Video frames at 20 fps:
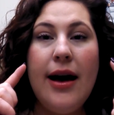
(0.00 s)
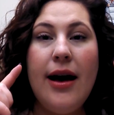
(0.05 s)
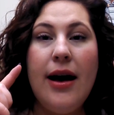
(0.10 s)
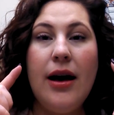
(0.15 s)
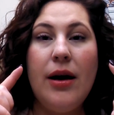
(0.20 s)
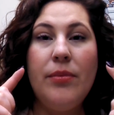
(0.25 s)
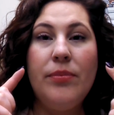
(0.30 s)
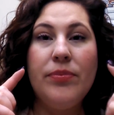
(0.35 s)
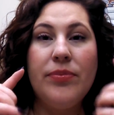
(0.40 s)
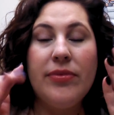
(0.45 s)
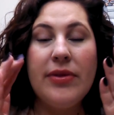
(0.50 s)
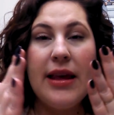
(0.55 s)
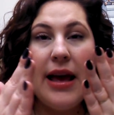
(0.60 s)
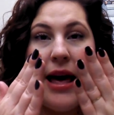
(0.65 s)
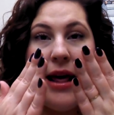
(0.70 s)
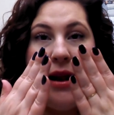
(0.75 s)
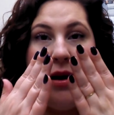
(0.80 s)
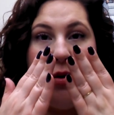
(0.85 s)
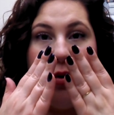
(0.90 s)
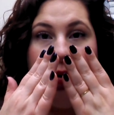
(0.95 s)
Um,
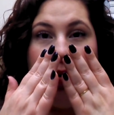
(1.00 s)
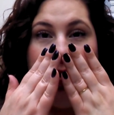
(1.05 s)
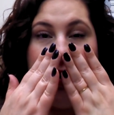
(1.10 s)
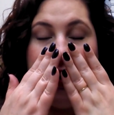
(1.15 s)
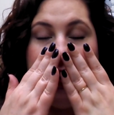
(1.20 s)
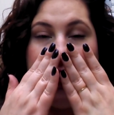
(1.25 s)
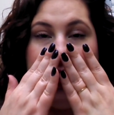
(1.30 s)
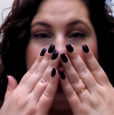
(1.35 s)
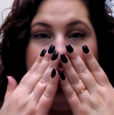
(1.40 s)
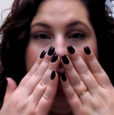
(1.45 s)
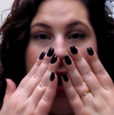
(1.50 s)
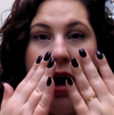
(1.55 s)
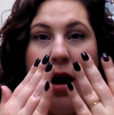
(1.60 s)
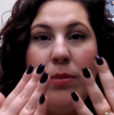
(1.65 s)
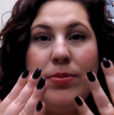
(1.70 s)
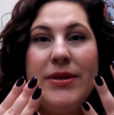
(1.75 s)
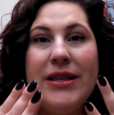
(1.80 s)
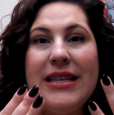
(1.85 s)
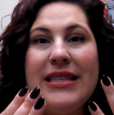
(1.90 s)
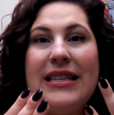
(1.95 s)
and it really
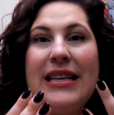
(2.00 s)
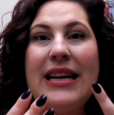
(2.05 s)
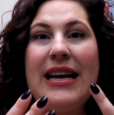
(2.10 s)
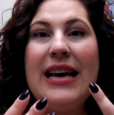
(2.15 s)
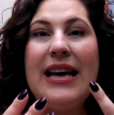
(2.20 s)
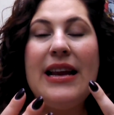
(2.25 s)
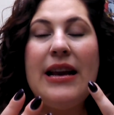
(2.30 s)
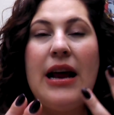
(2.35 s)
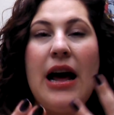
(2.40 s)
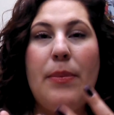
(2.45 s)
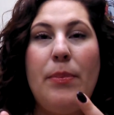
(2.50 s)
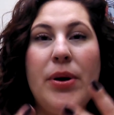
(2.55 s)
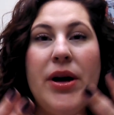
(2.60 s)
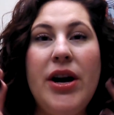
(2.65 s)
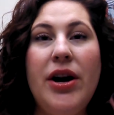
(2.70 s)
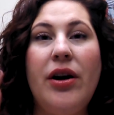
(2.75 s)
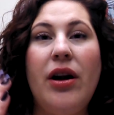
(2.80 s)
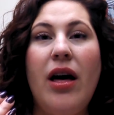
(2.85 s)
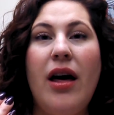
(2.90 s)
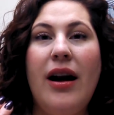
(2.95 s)
helped because it, it, I
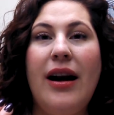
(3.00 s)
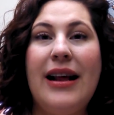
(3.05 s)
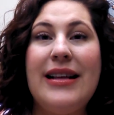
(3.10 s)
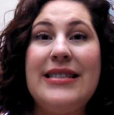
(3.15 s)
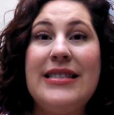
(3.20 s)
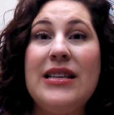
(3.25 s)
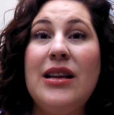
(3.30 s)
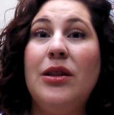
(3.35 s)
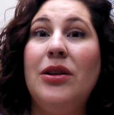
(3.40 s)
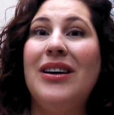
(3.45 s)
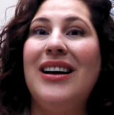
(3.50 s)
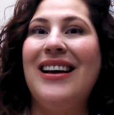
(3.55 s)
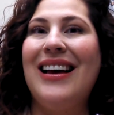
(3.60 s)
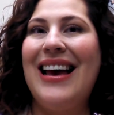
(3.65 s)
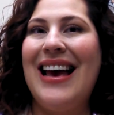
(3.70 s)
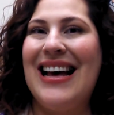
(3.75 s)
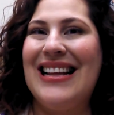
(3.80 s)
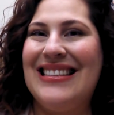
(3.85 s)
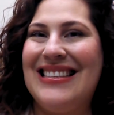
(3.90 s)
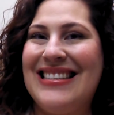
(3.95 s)
put it on and I still look like I
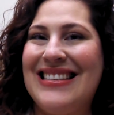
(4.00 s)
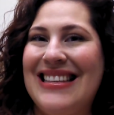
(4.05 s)
had